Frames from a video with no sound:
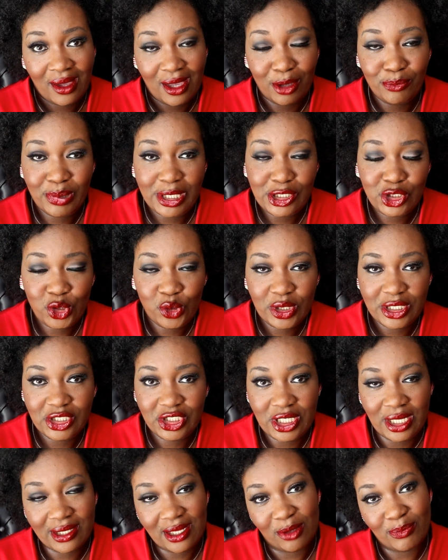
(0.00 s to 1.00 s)
And be sure to
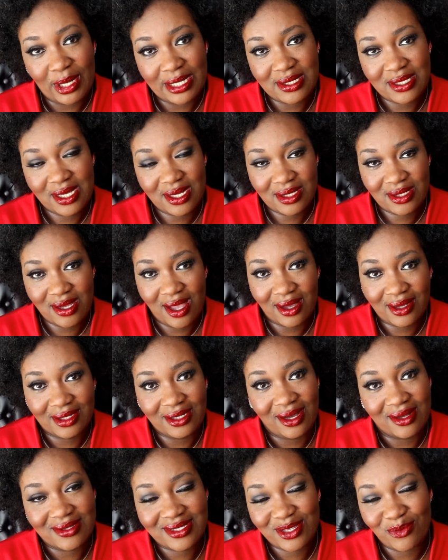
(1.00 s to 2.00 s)
check out my TikTok
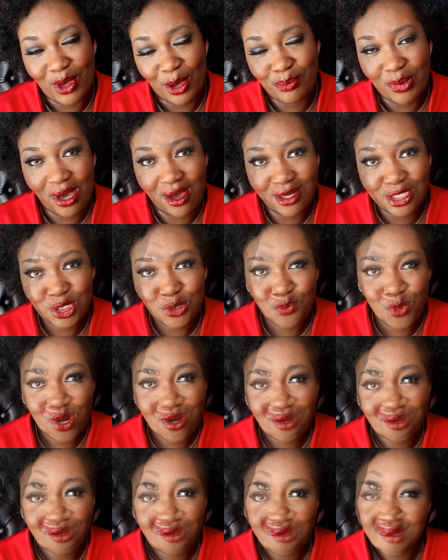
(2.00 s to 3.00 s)
and also my
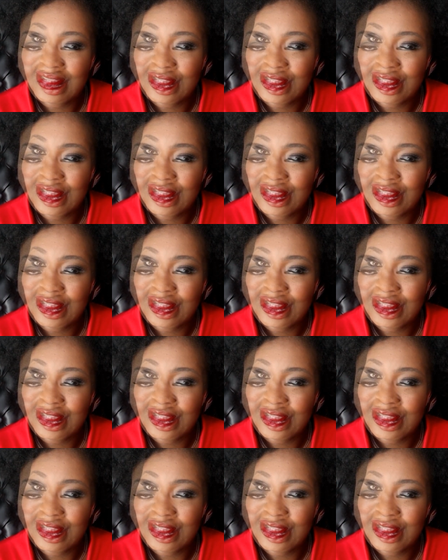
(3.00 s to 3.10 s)
Poshmark.